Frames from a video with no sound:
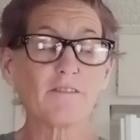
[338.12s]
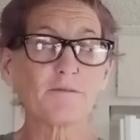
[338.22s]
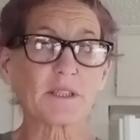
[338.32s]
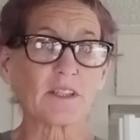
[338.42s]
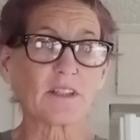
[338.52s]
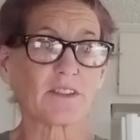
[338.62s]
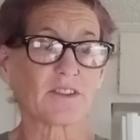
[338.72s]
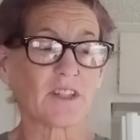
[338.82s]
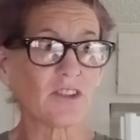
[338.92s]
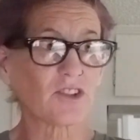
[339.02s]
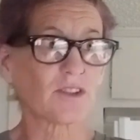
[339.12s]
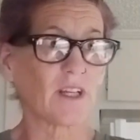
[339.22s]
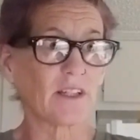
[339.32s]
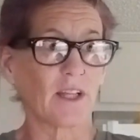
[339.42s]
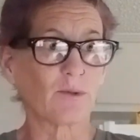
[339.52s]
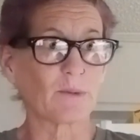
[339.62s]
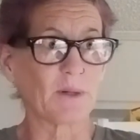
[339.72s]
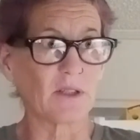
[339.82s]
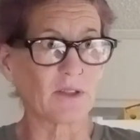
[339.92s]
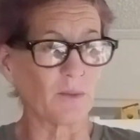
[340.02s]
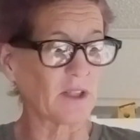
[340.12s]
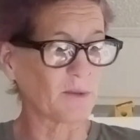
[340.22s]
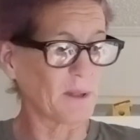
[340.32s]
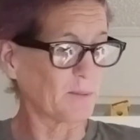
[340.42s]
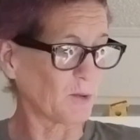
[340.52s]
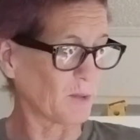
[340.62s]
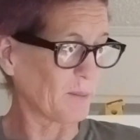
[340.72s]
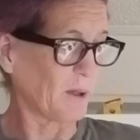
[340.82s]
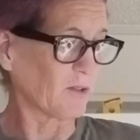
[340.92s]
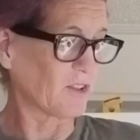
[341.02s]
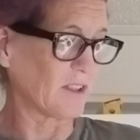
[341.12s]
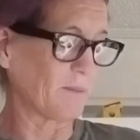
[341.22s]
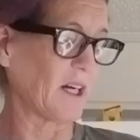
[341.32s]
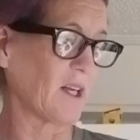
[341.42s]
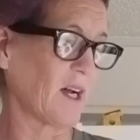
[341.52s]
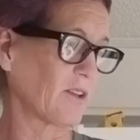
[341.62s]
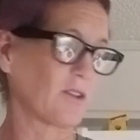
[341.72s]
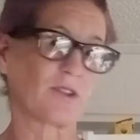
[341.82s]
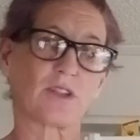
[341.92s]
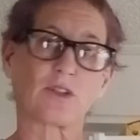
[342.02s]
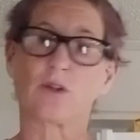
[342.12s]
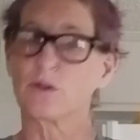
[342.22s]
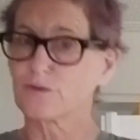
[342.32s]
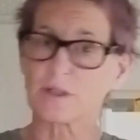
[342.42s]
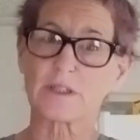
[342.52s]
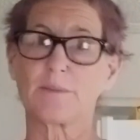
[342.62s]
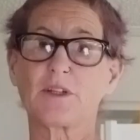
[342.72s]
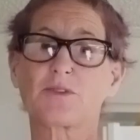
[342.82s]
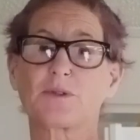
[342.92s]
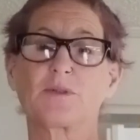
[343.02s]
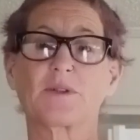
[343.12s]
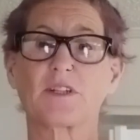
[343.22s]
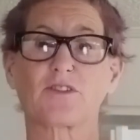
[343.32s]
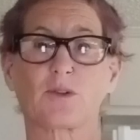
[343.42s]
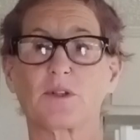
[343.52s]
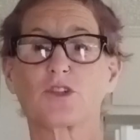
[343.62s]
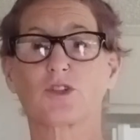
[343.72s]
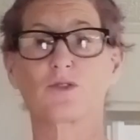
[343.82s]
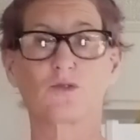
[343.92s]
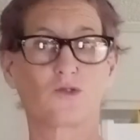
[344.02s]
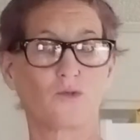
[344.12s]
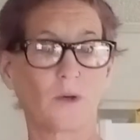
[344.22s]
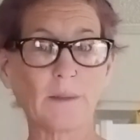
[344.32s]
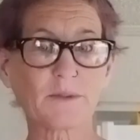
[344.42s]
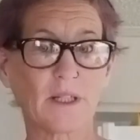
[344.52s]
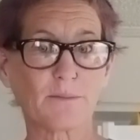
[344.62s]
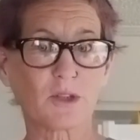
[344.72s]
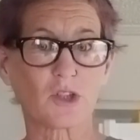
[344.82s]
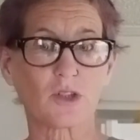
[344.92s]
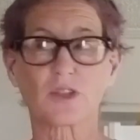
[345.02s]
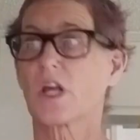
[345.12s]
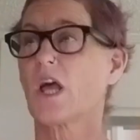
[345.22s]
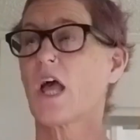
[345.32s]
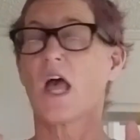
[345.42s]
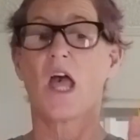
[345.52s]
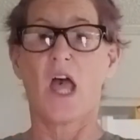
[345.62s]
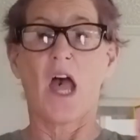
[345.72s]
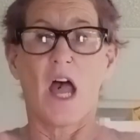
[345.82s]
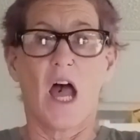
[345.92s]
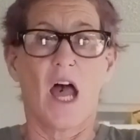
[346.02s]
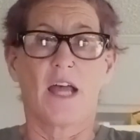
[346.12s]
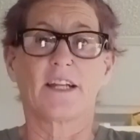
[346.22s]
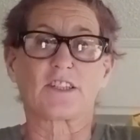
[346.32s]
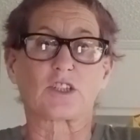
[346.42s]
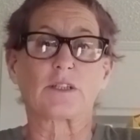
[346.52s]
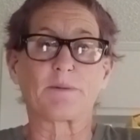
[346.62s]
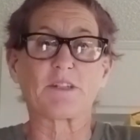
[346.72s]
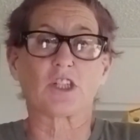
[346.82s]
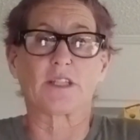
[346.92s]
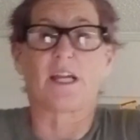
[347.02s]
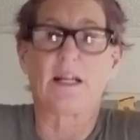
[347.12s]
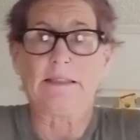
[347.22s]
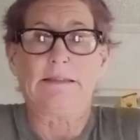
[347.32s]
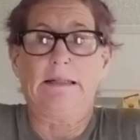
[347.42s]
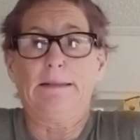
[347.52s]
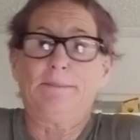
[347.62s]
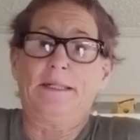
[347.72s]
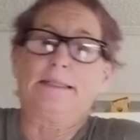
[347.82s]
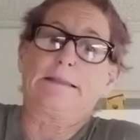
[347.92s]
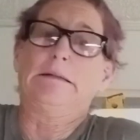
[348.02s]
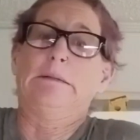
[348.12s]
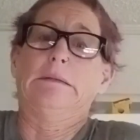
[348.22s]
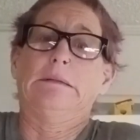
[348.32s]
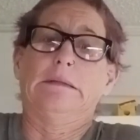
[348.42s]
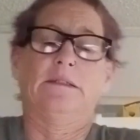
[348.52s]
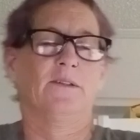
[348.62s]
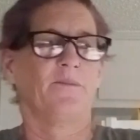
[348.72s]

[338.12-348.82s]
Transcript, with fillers: because yesterday they were the weather people were posting about how there was a cold front coming through and it's going to drop temperatures and it's going to be chilly. I'm like, oh,